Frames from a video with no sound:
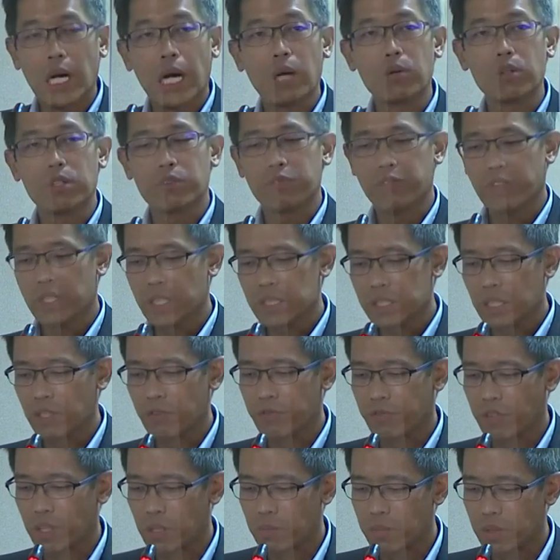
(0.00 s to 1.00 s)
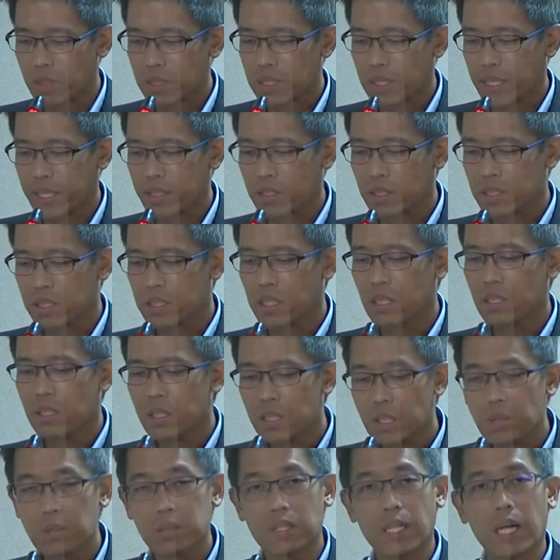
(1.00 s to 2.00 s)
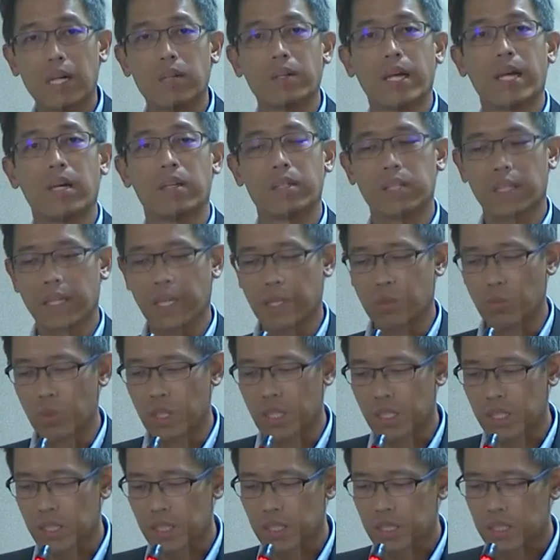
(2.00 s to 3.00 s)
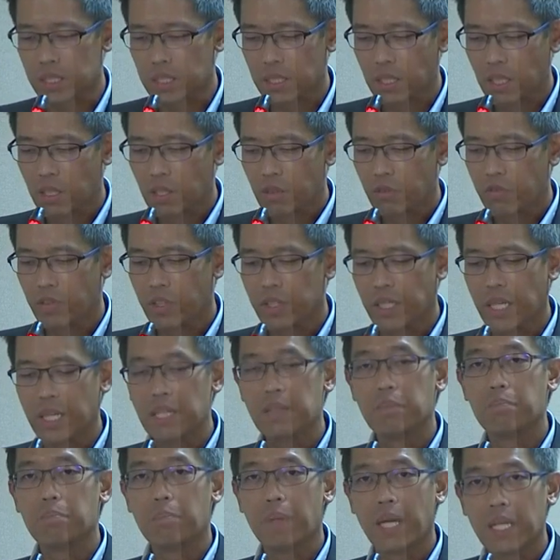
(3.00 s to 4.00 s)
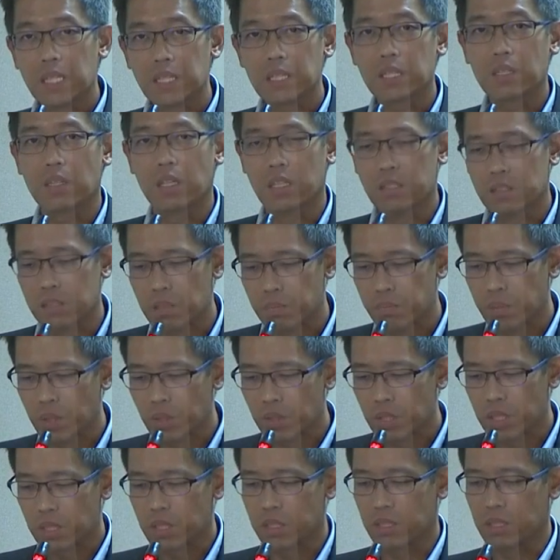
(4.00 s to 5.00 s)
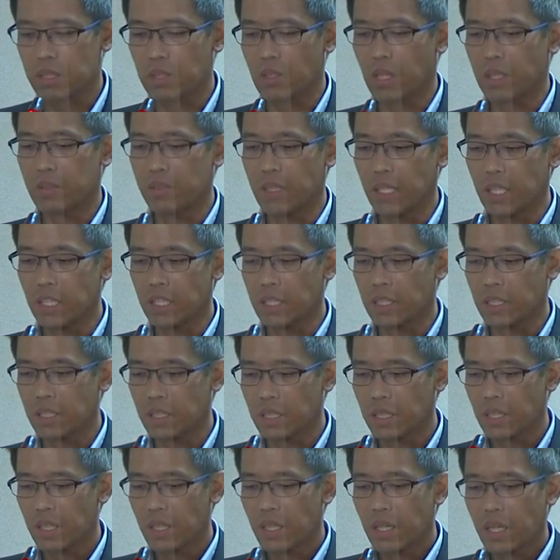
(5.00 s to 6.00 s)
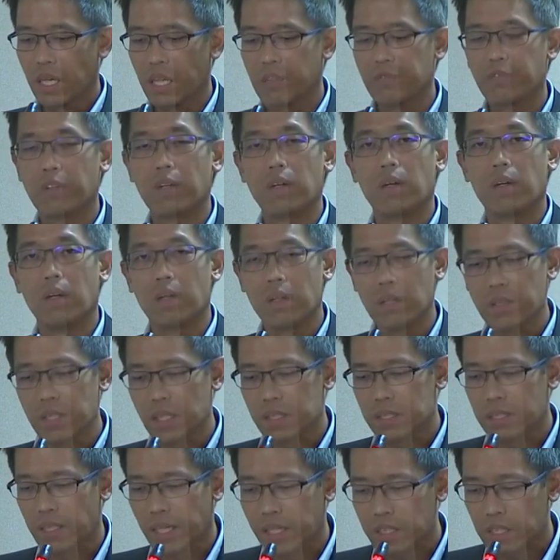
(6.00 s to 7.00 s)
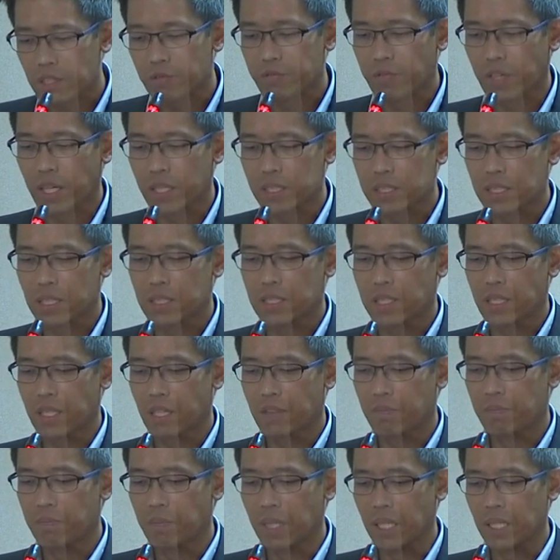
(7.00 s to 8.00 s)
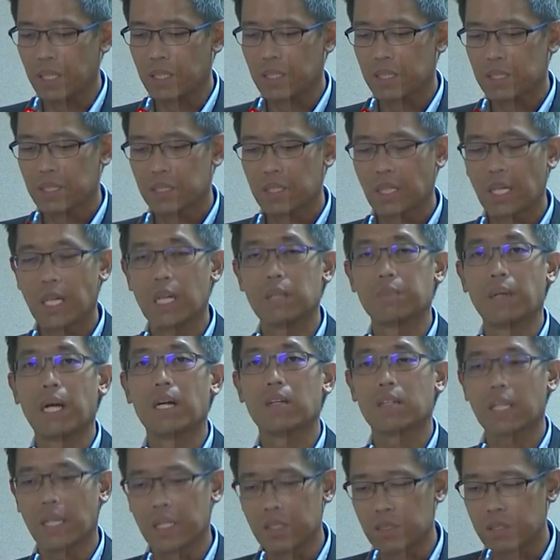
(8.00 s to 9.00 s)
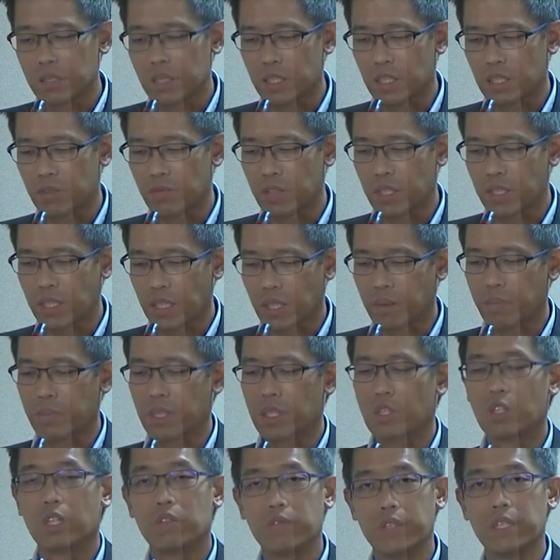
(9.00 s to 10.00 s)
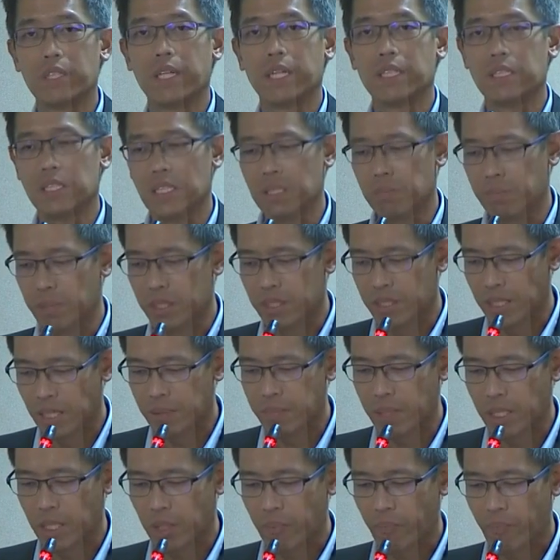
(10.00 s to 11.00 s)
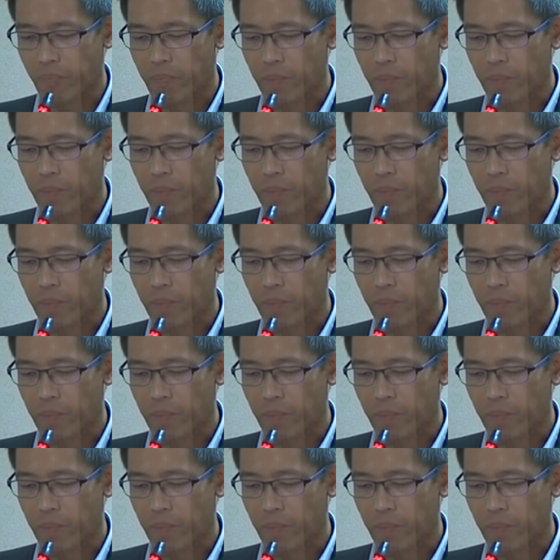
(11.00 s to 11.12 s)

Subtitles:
I would first and foremost like to salute our healthcare workers for their immense contribution to our nation and for all the sacrifices they have made to help our country overcome the COVID-19 pandemic.